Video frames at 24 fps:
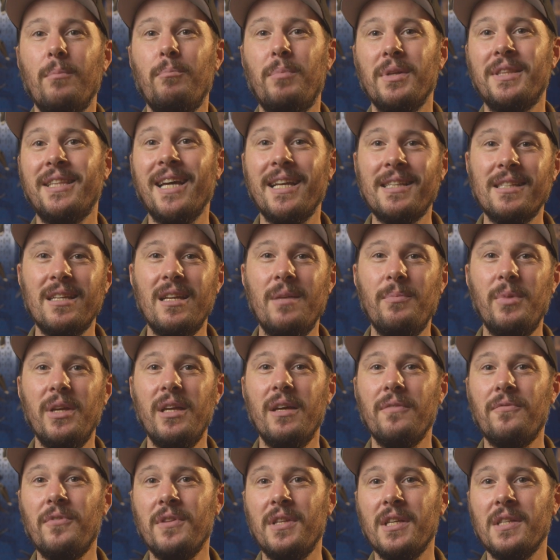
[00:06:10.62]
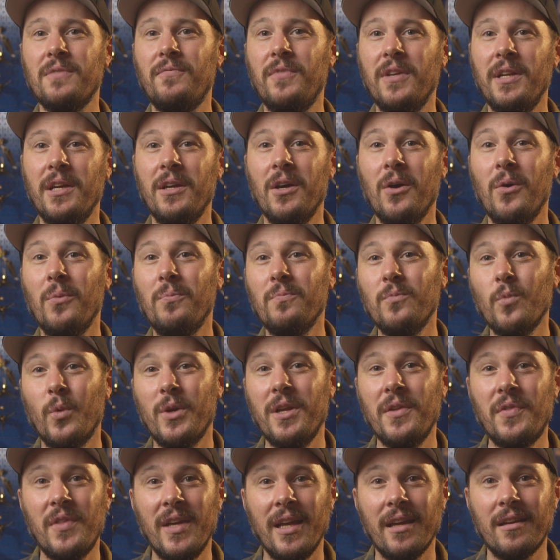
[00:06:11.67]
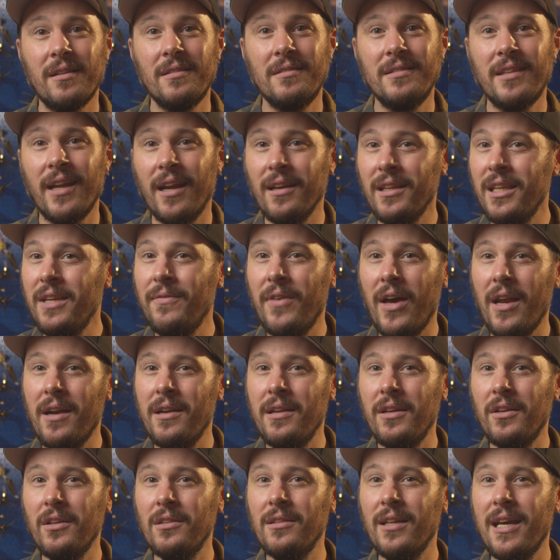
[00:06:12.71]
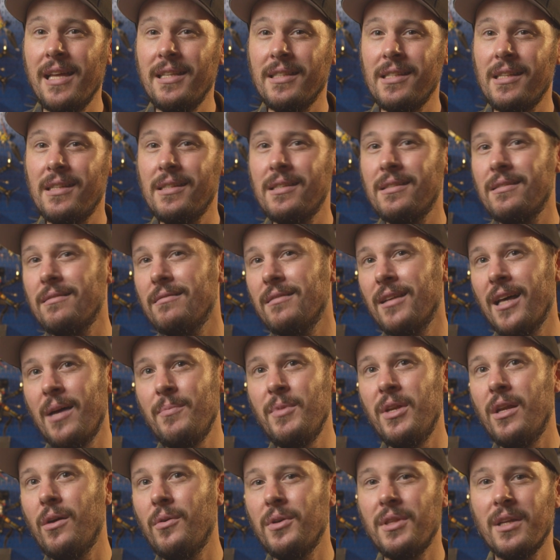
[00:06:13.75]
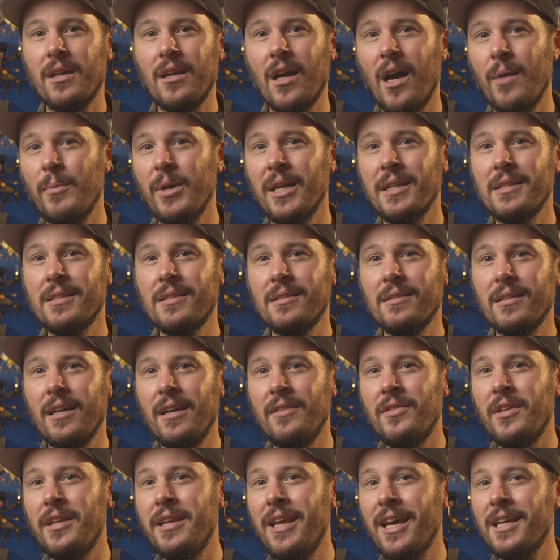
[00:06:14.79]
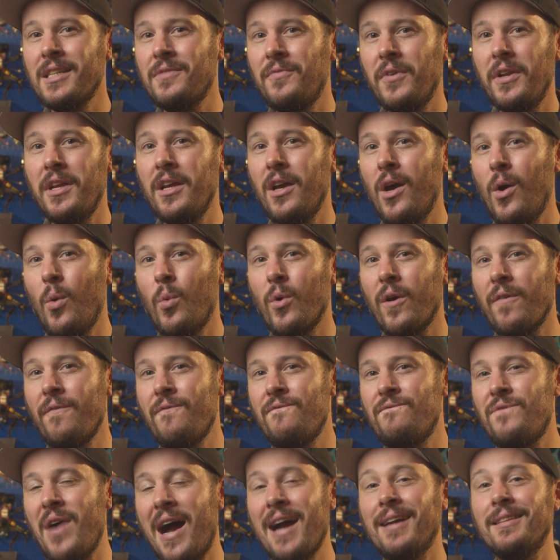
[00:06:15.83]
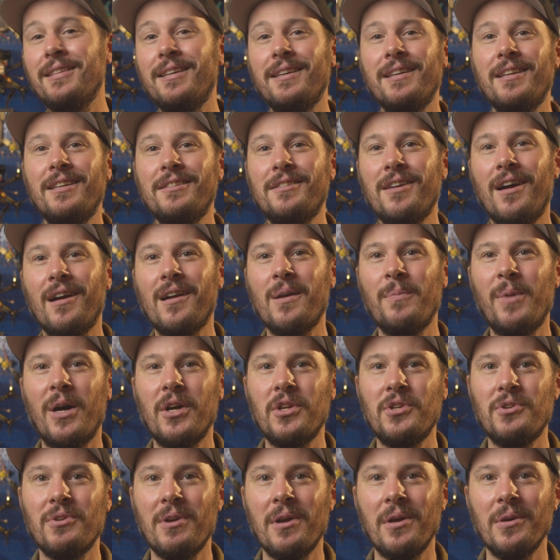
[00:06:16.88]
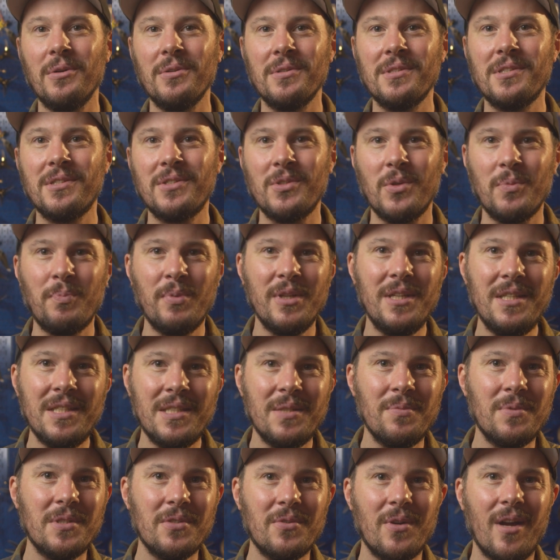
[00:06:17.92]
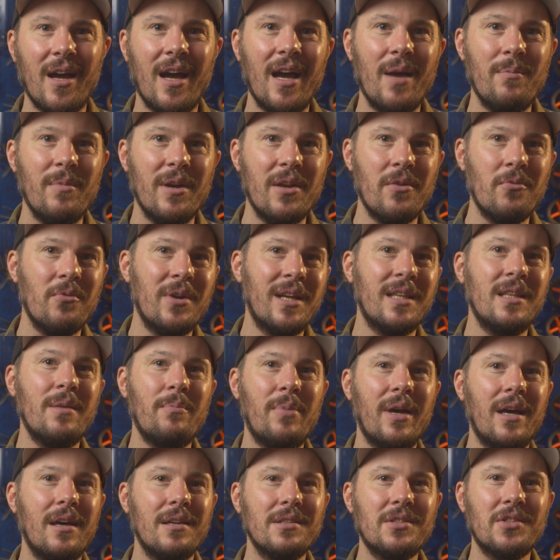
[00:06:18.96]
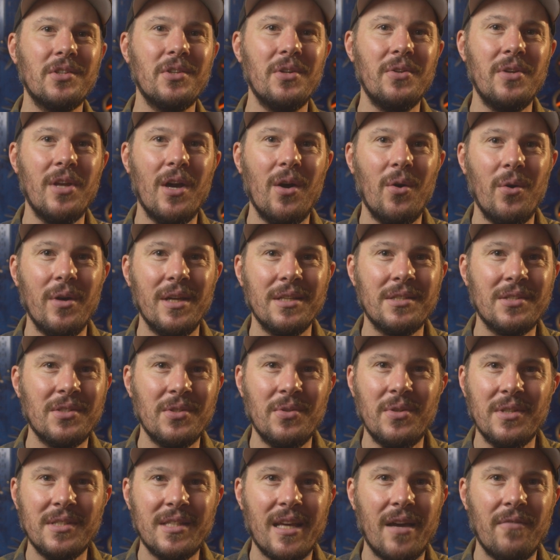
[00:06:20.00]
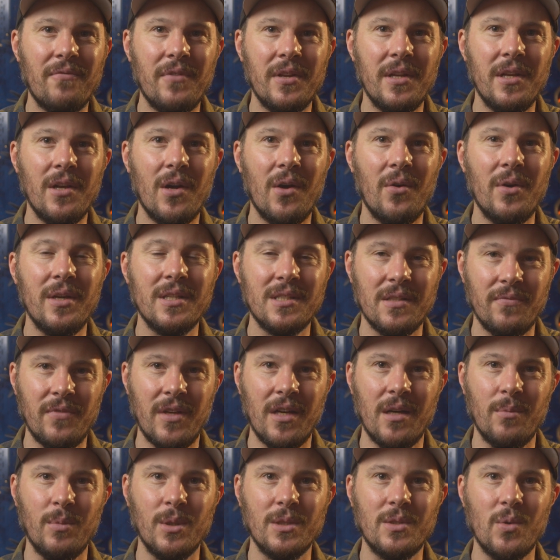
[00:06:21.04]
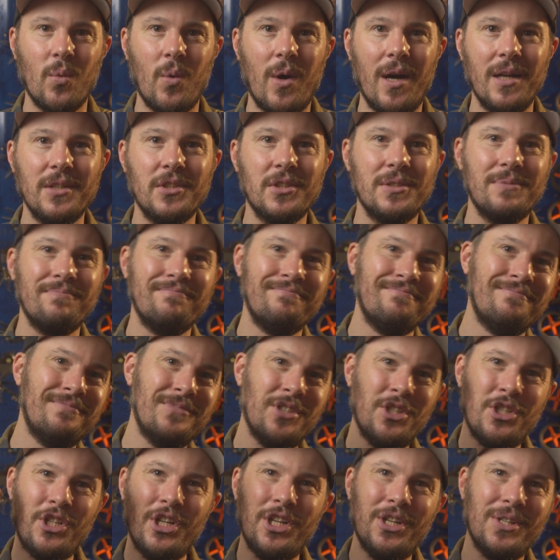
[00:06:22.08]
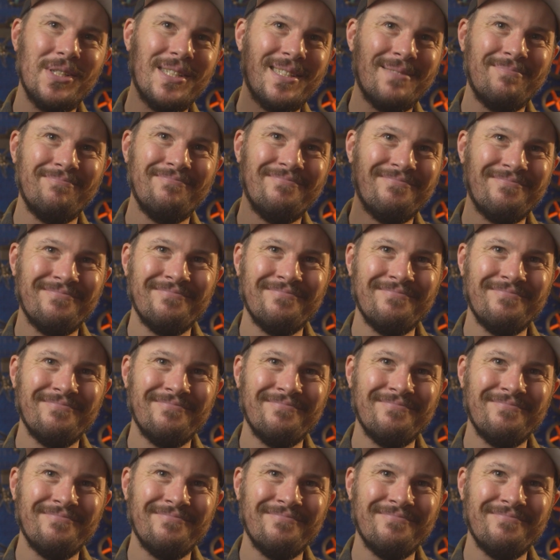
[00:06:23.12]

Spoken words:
But that's going to be it for this video. What do you think? Did I leave out any good lenses? Let me know in the comments. In the next video, we're finally going to talk about drones, so please subscribe and ring the bell so you know as soon as that video is available to watch. Cheers!